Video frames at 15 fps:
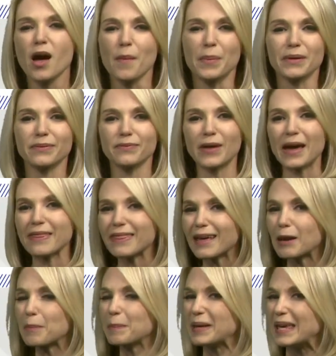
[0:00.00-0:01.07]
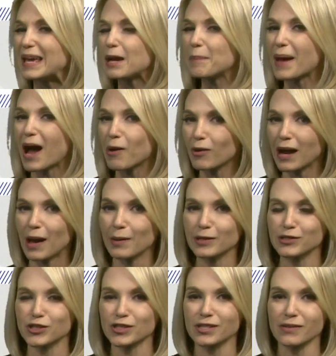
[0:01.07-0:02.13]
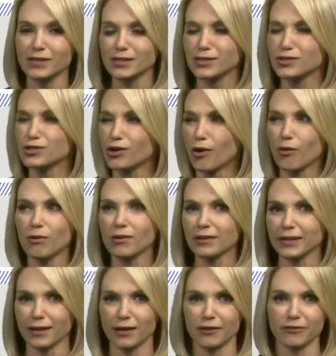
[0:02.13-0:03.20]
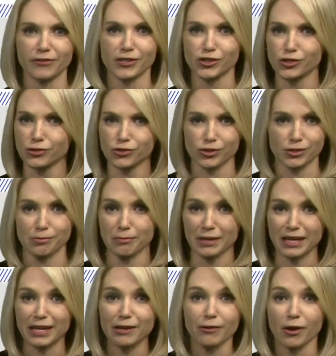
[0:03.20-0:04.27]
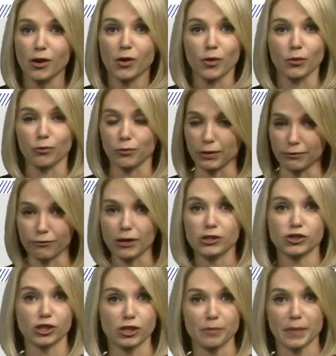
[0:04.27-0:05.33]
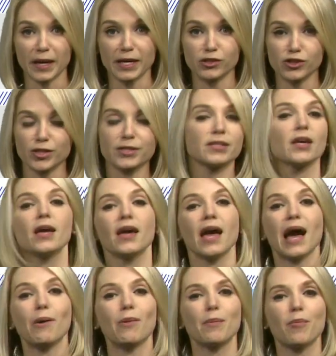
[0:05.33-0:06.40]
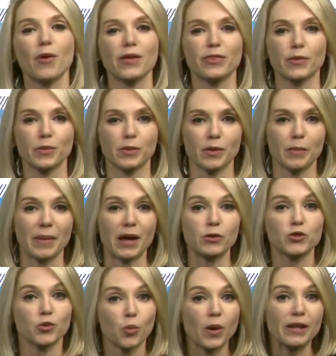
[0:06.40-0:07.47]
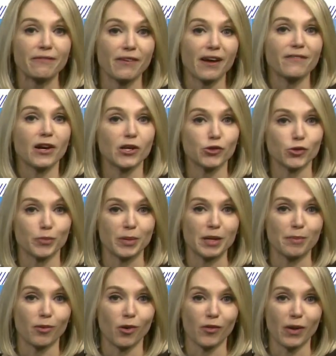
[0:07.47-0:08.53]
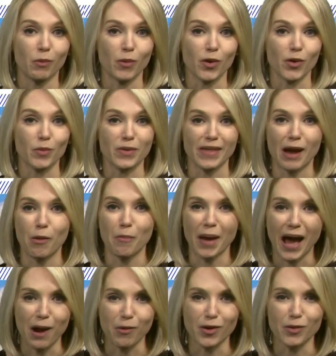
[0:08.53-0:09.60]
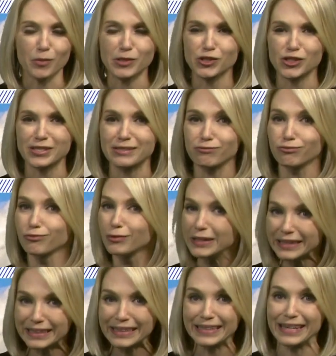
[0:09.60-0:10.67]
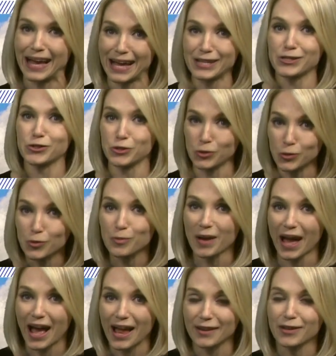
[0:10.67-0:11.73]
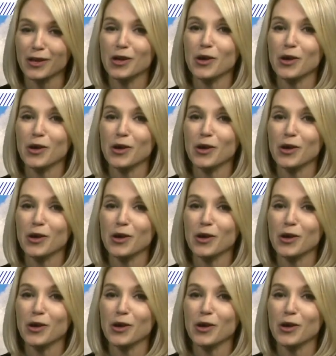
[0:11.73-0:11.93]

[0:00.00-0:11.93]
But I think peak power outages, and this is totally unofficial, just me refreshing the pages. At one point, there were about 2,500 people that were without power, which is really not too bad.